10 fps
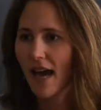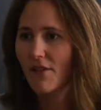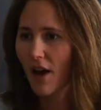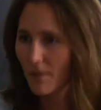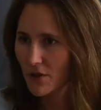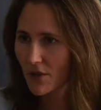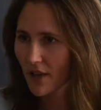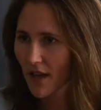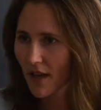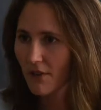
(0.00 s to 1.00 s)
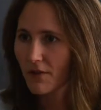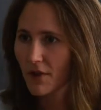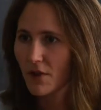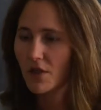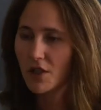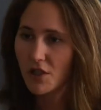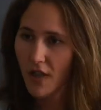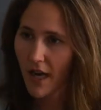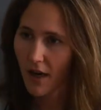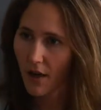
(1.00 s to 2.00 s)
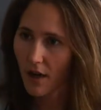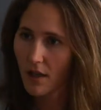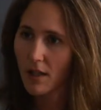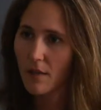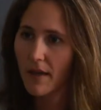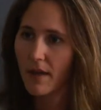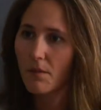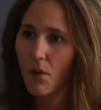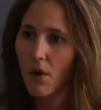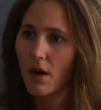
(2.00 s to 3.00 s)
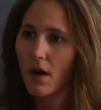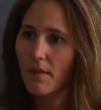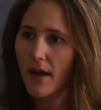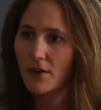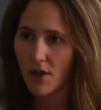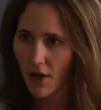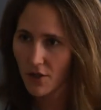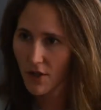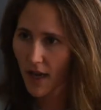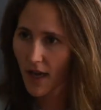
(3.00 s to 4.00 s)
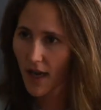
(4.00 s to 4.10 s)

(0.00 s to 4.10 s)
to have the opportunity for you to share a little bit more about Tantra